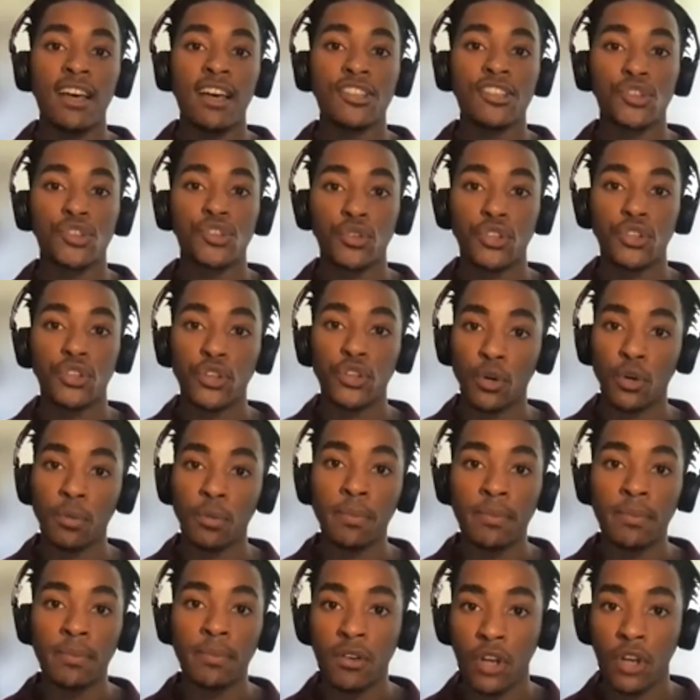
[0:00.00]
So
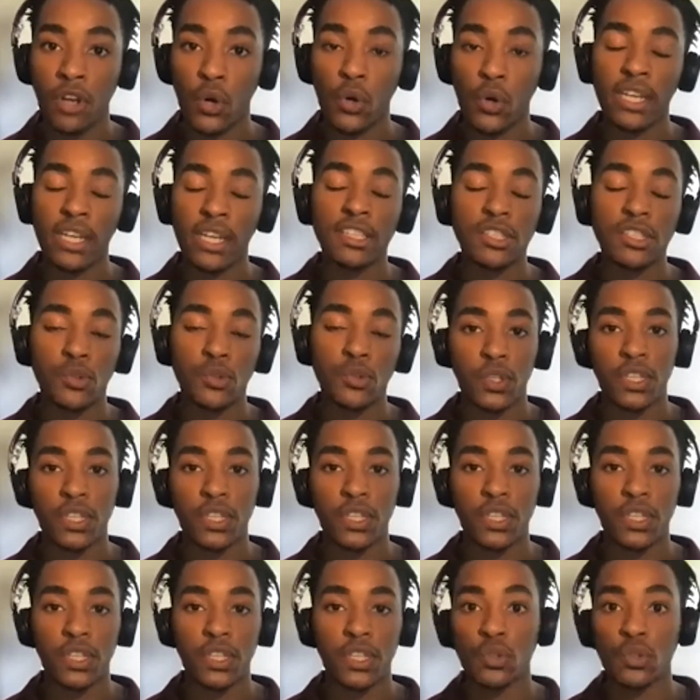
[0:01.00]
they'll go against
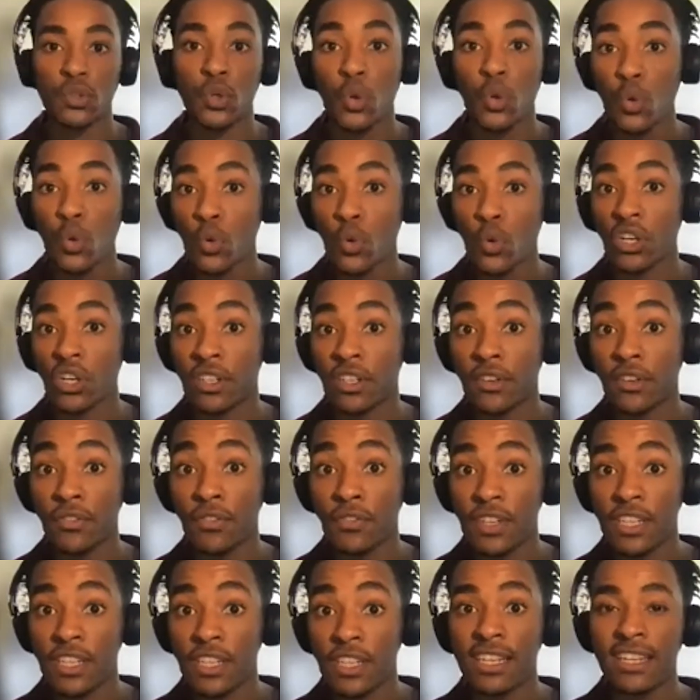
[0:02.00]
Northeastern, who were
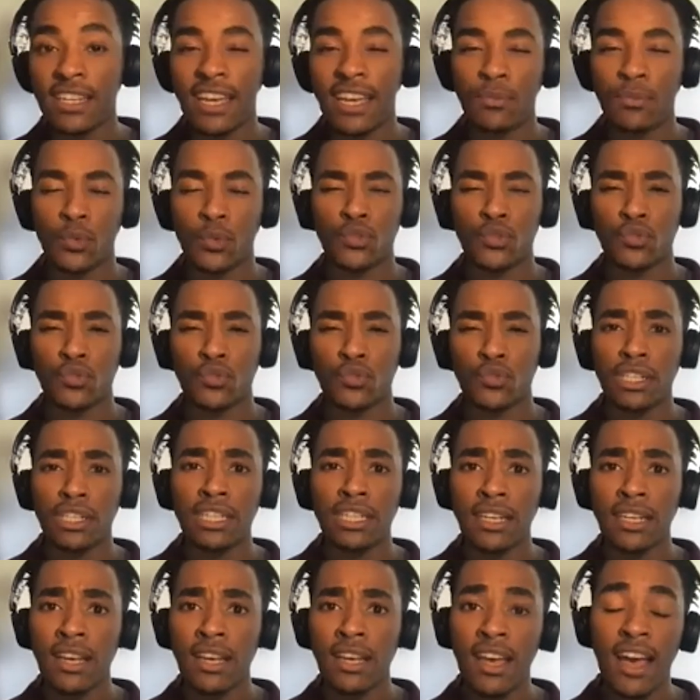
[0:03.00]
undefeated and were
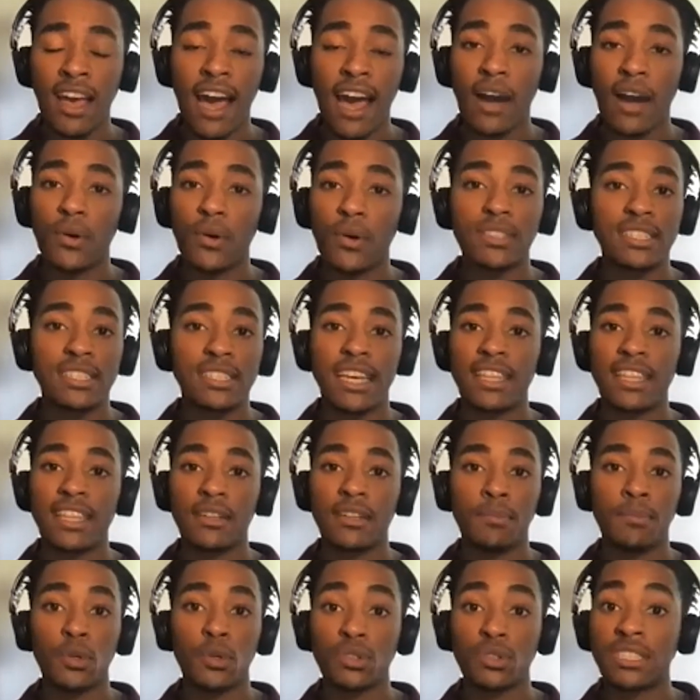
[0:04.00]
really, I would say,
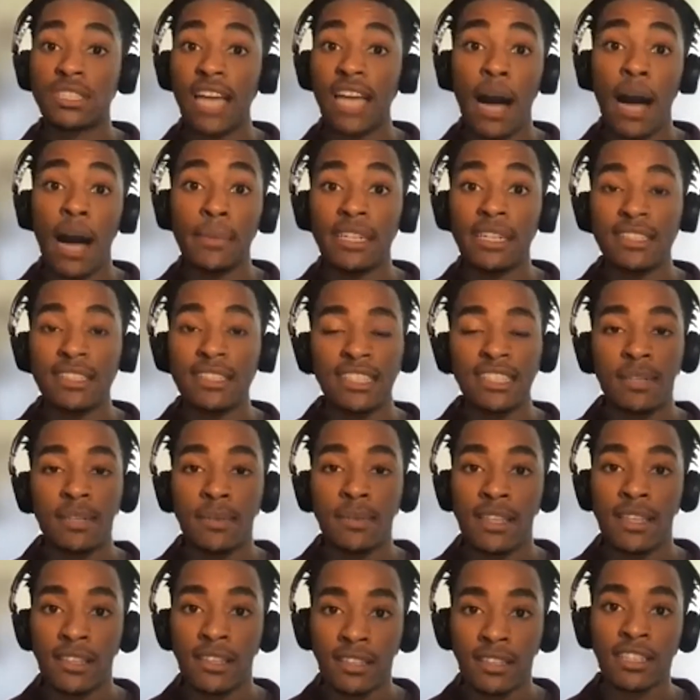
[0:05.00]
the most dominant
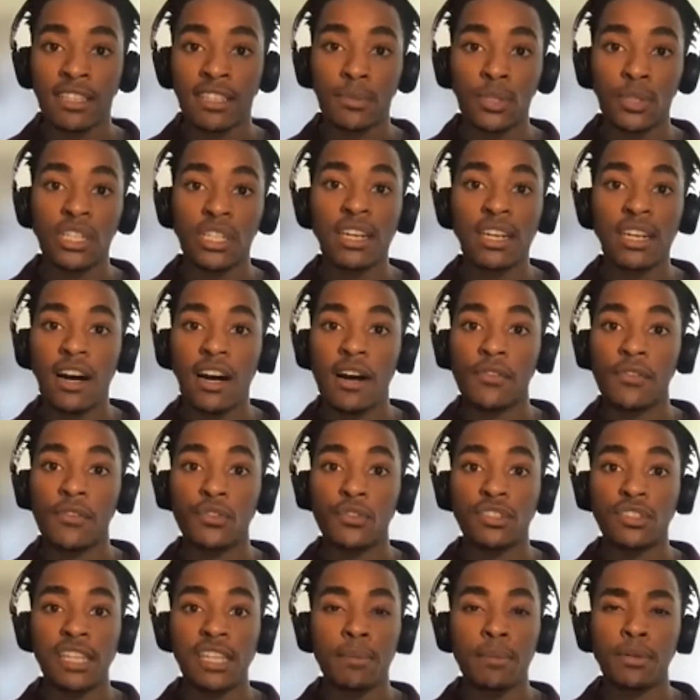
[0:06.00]
team in the Liberty
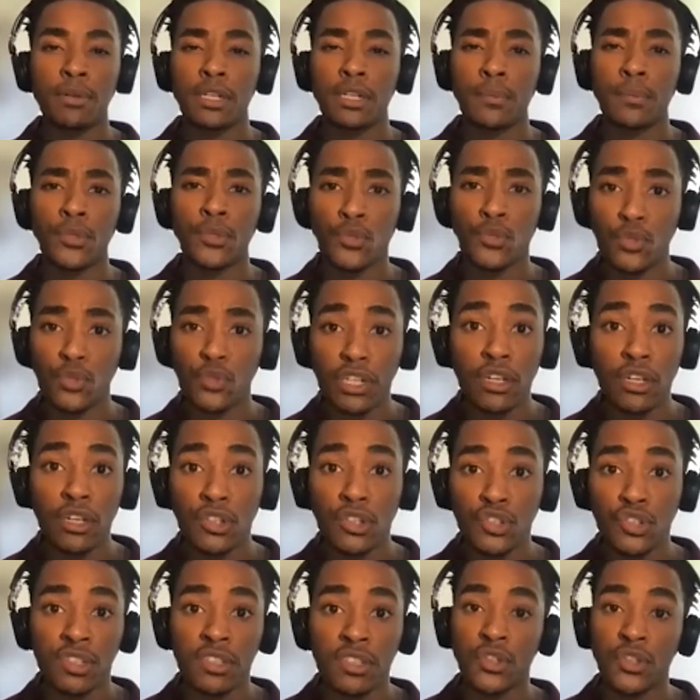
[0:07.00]
Conference. They put up
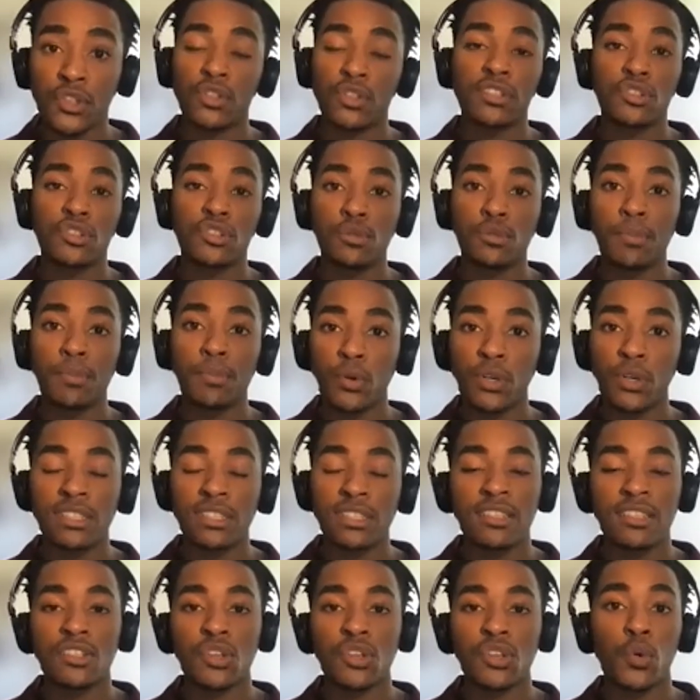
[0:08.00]
332
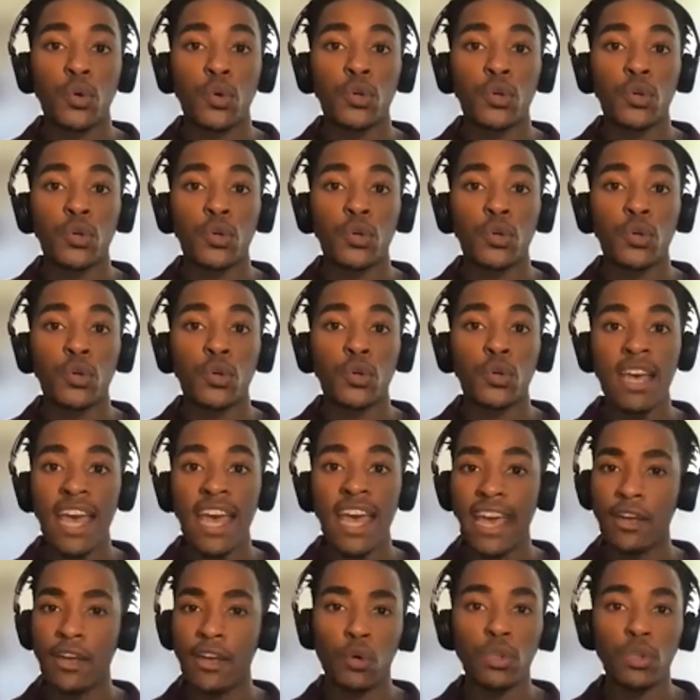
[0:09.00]
points in total
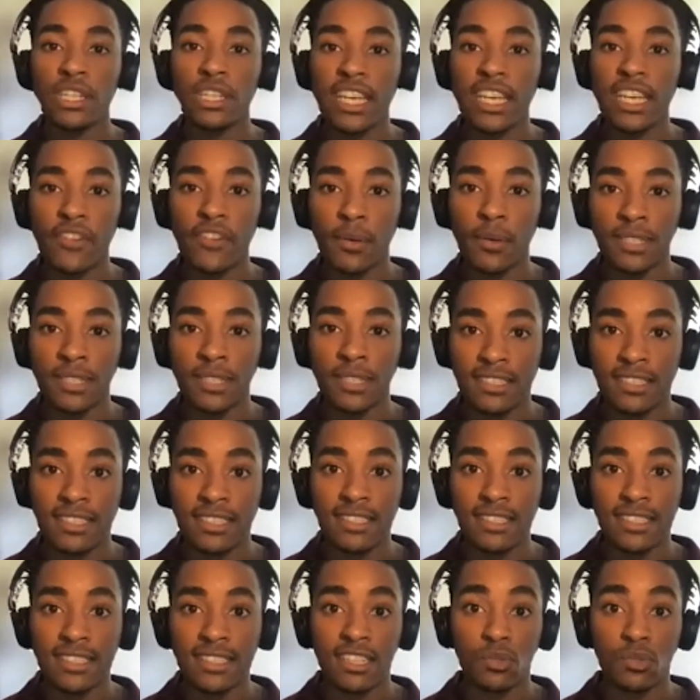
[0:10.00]
and only gave up
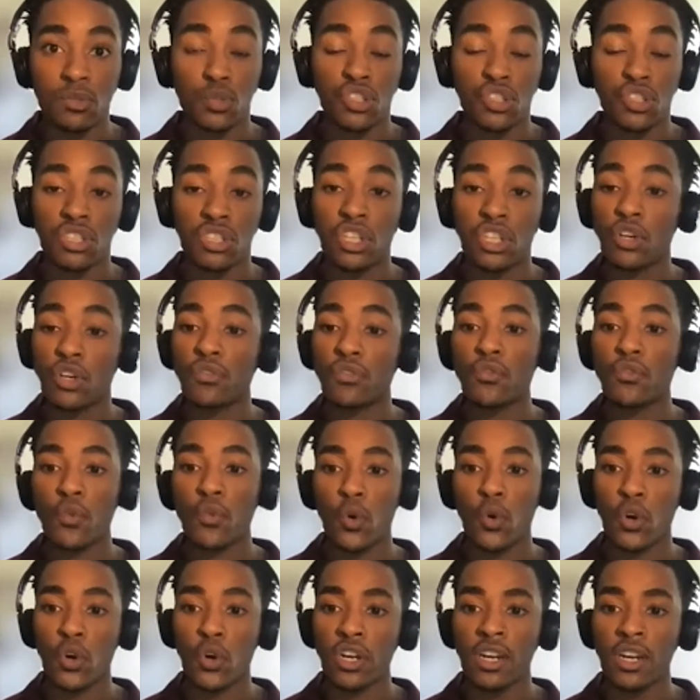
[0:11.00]
66, which is good
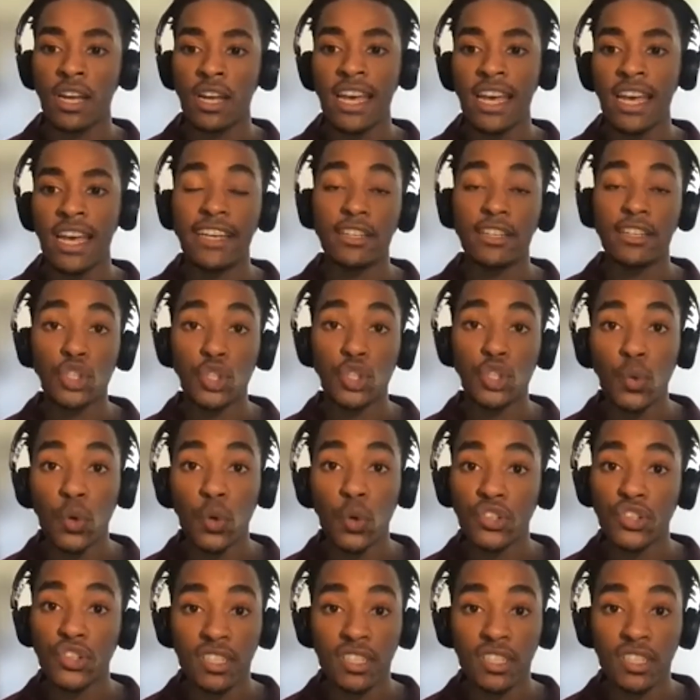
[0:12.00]
for a
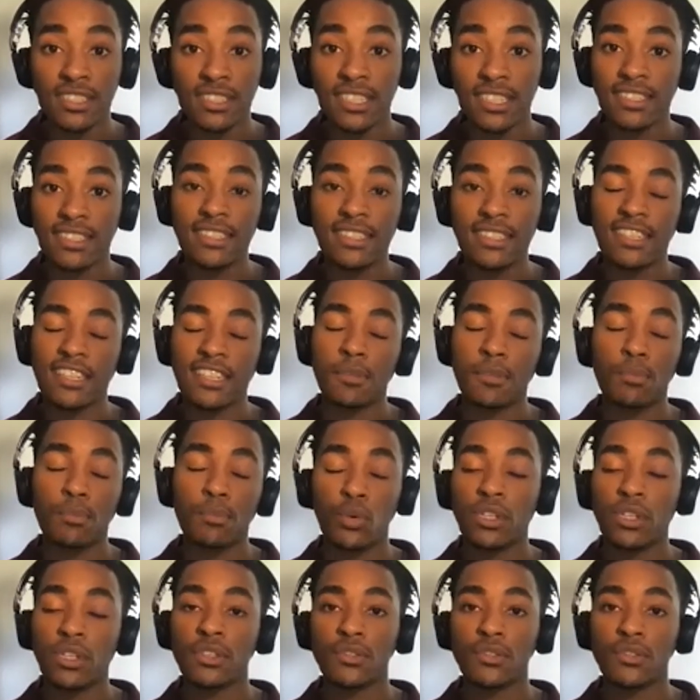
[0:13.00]

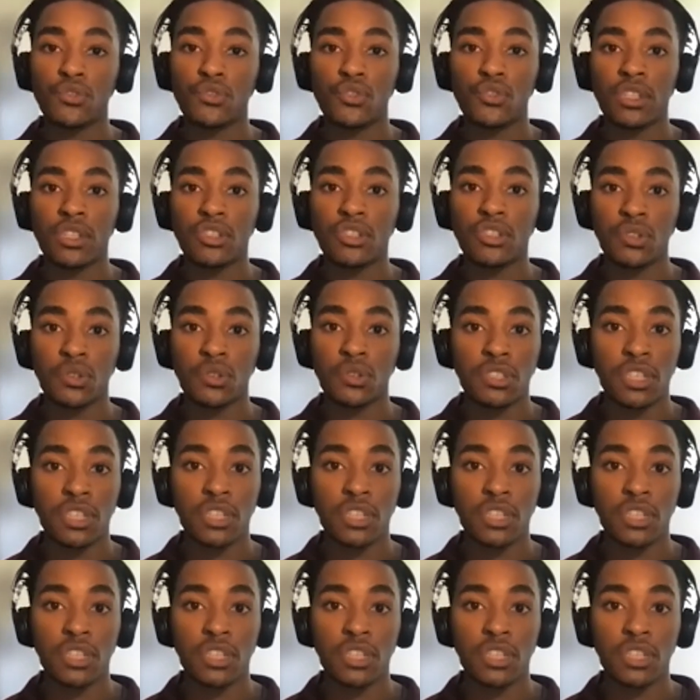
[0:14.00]
266-point differential.